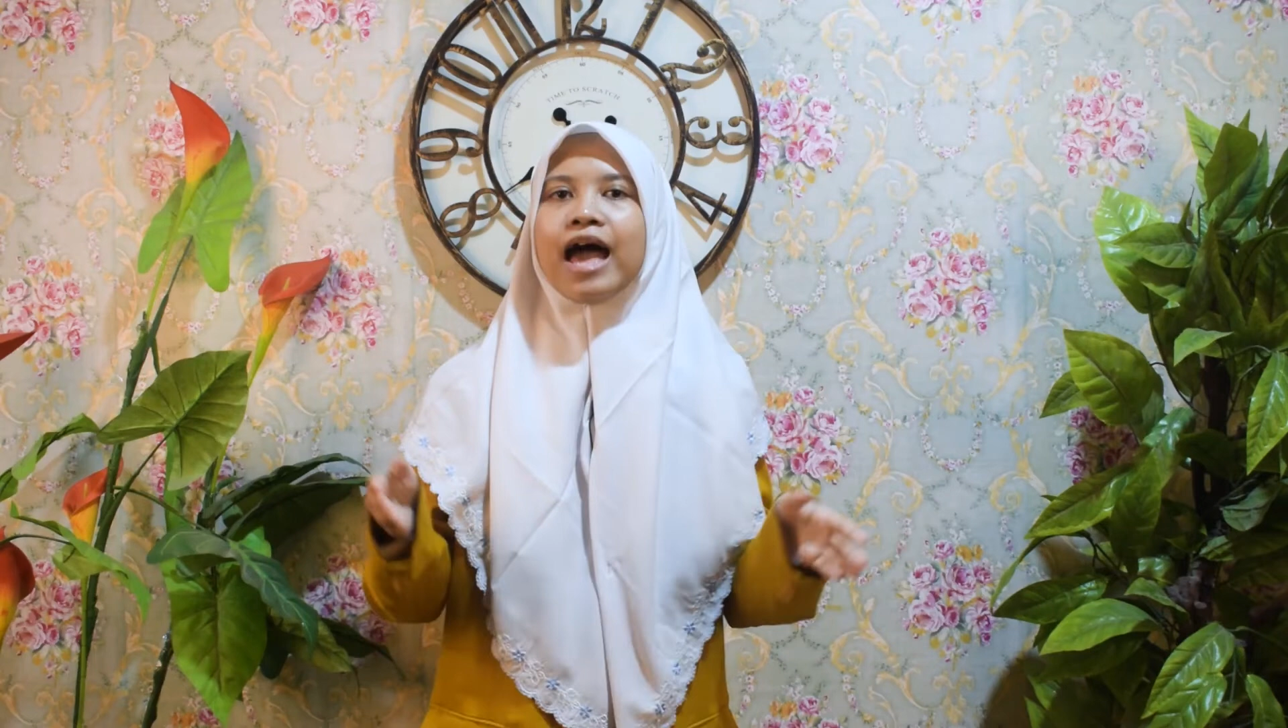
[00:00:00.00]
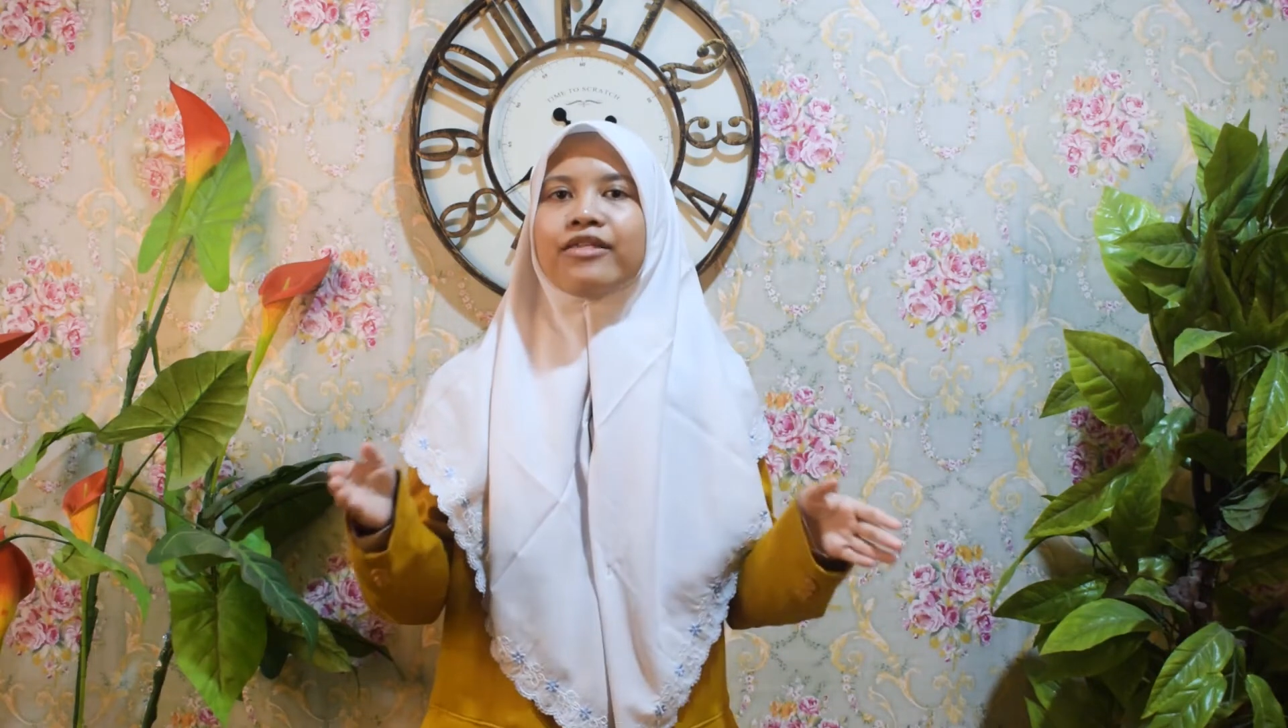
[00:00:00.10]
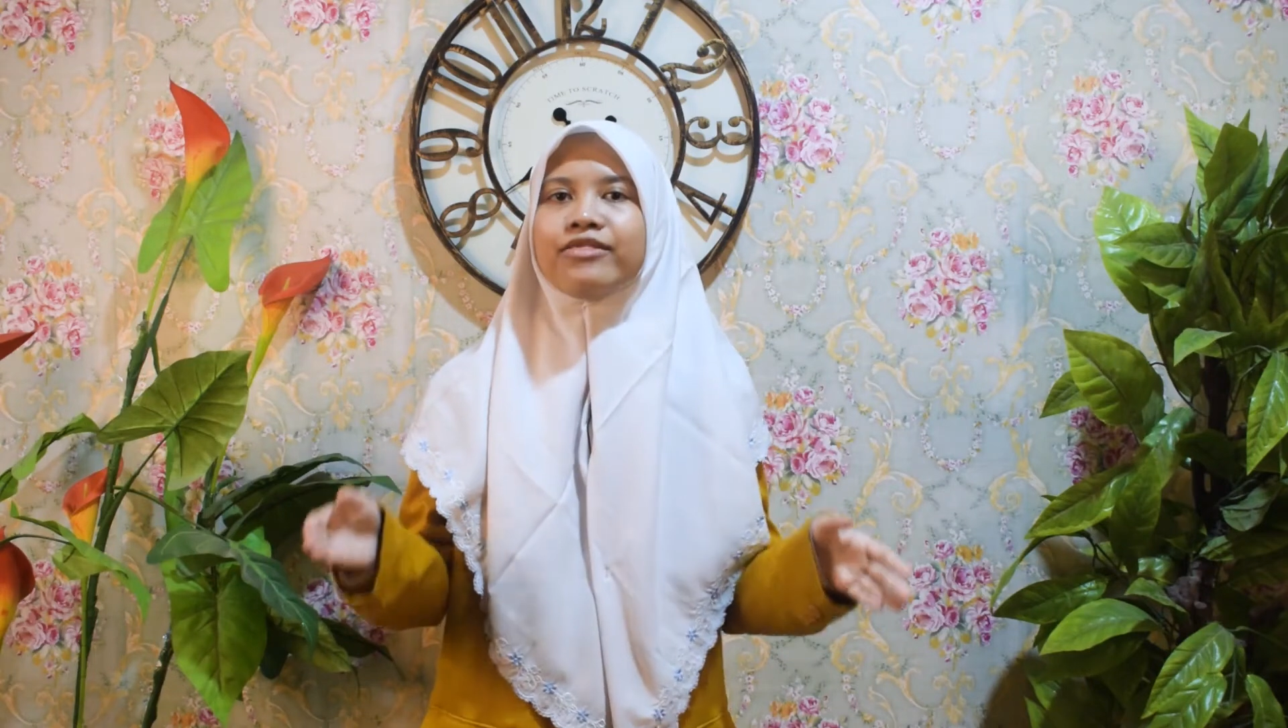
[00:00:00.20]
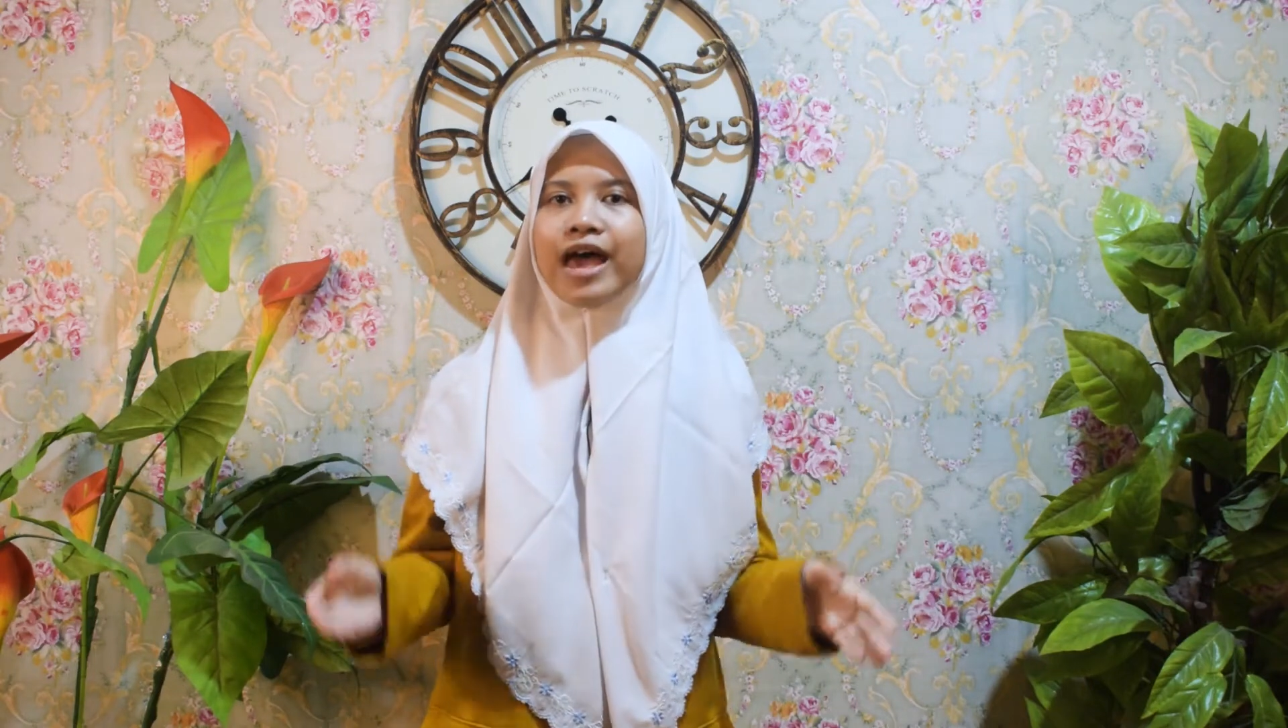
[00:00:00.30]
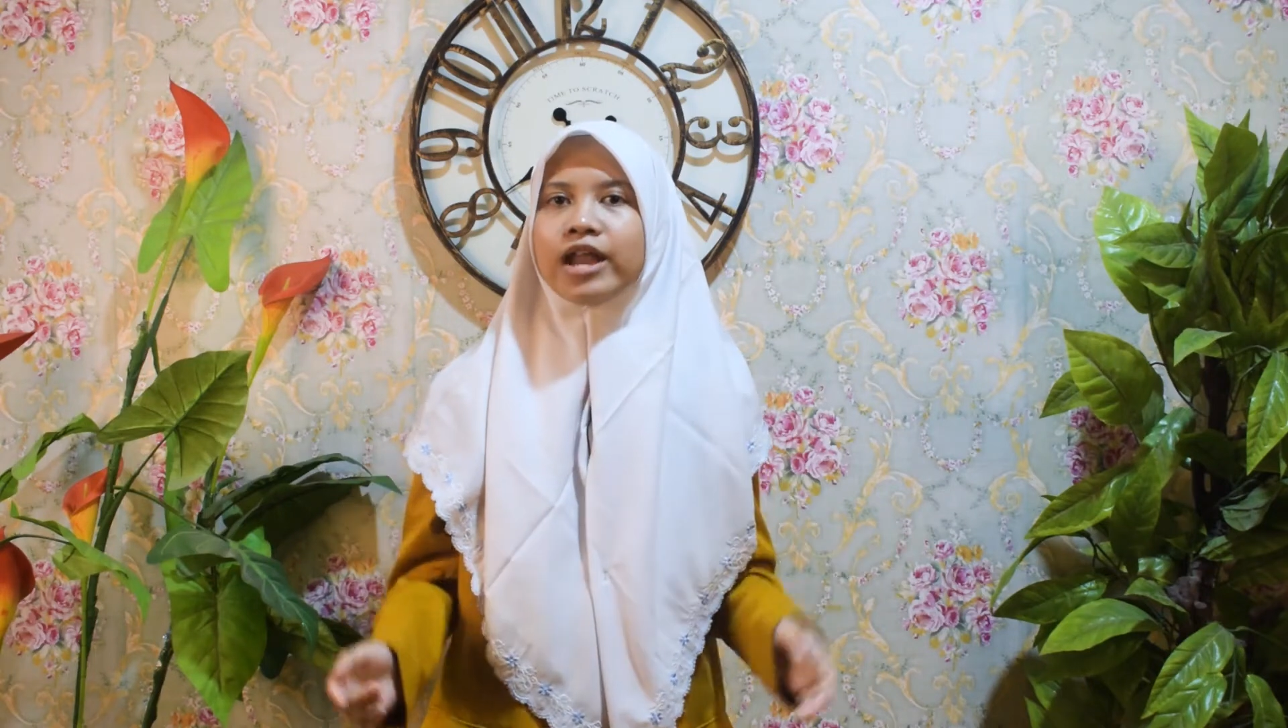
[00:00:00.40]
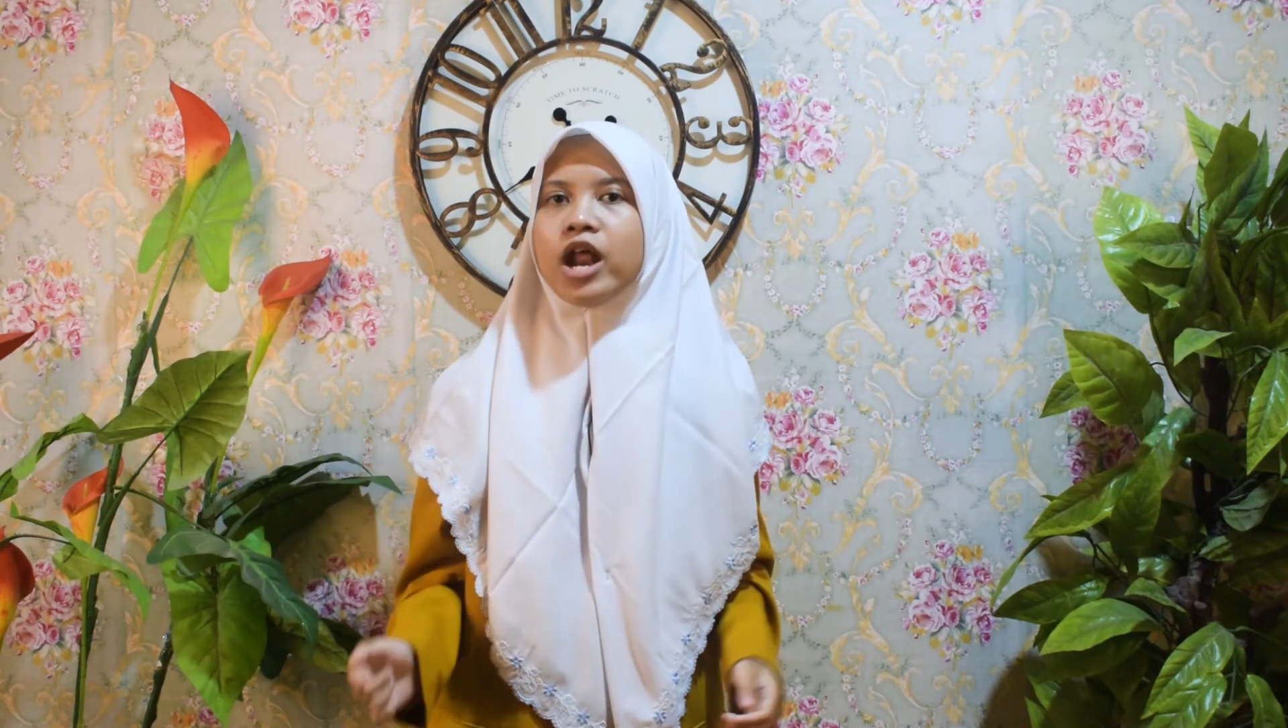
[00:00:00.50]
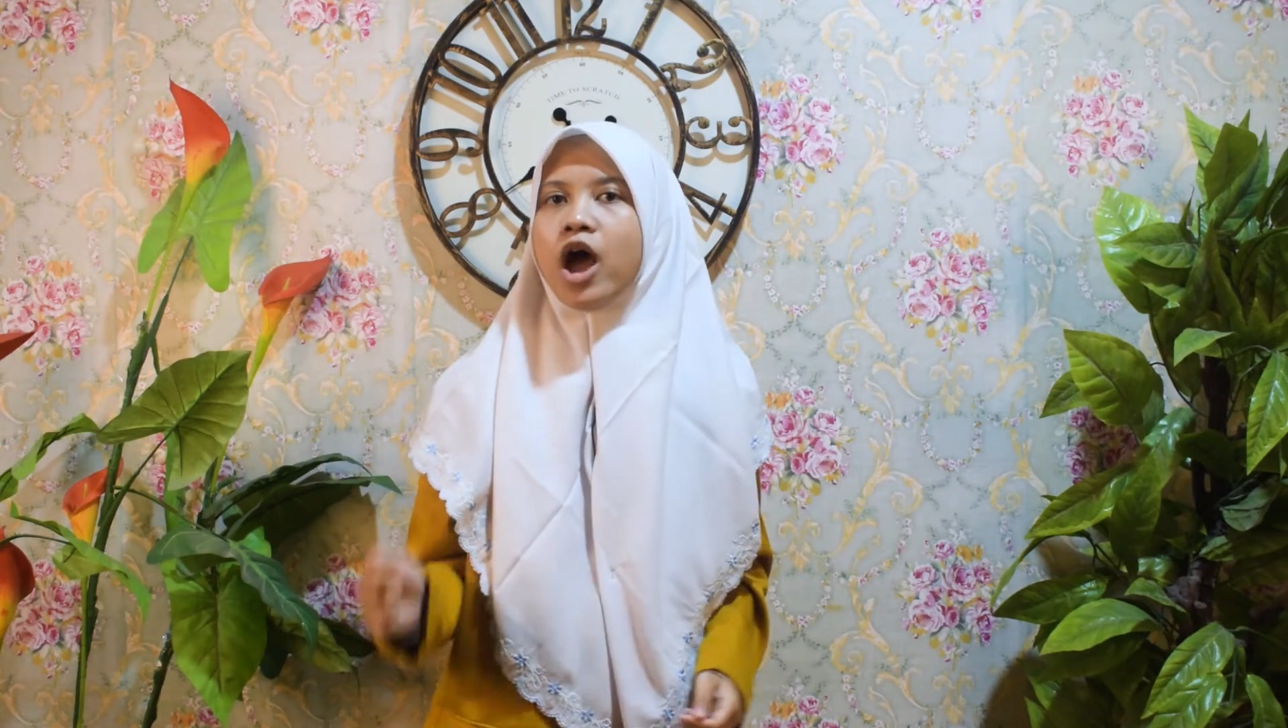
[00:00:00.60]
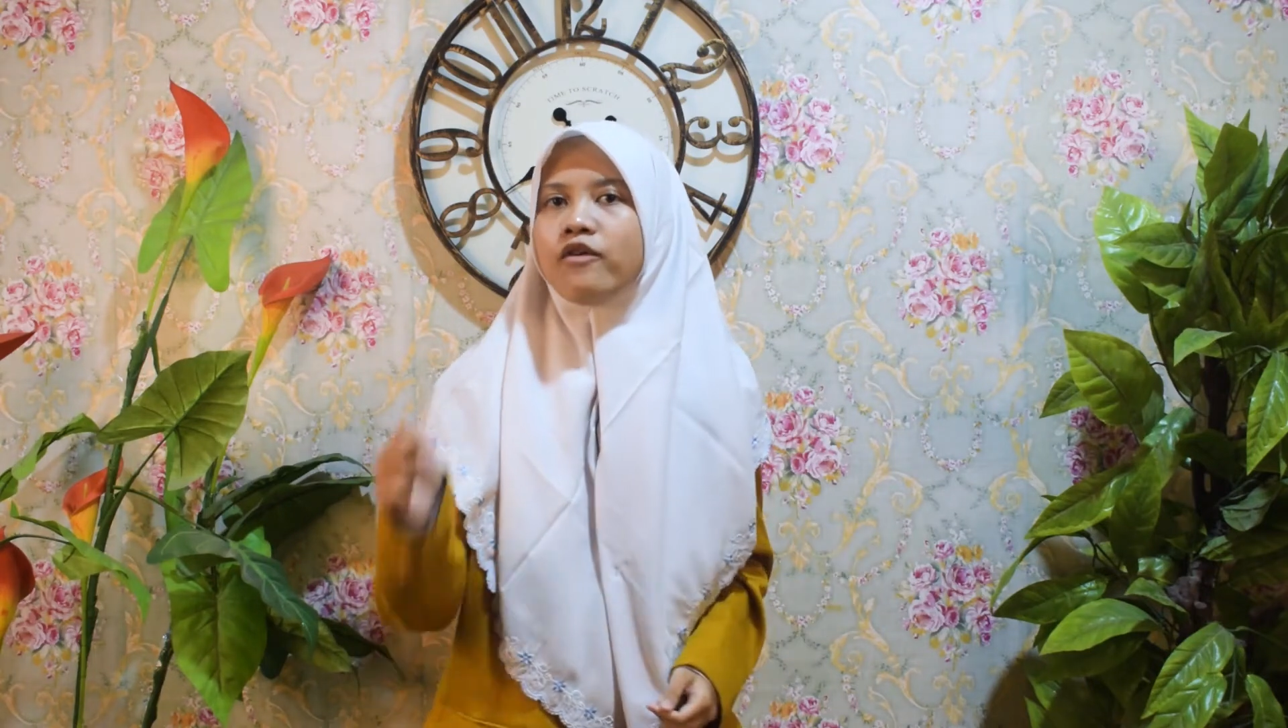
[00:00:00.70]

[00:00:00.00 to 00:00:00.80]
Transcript: And then